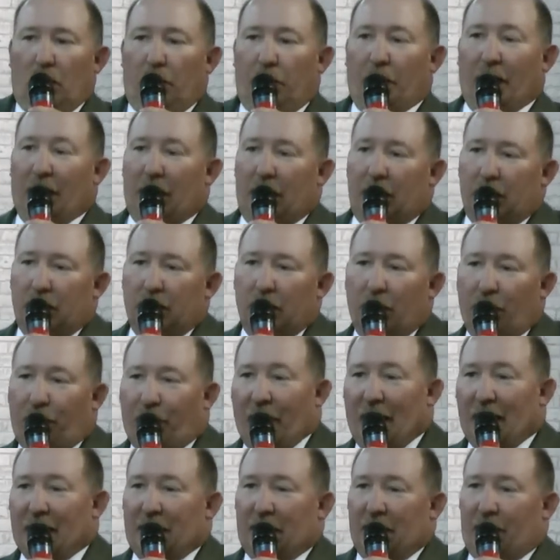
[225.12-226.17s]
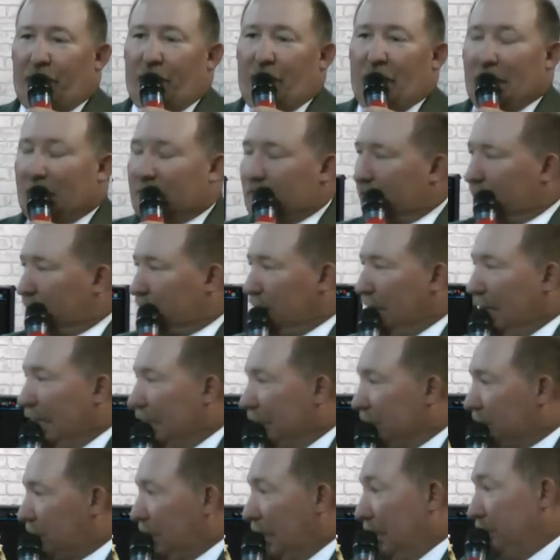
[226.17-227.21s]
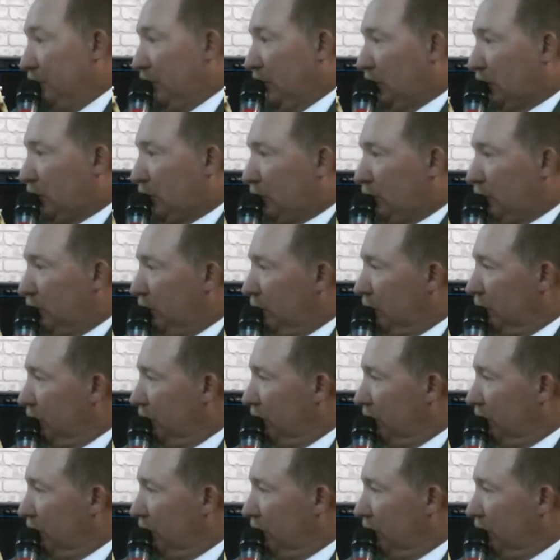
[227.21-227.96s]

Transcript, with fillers: But if I never exercised, I'm just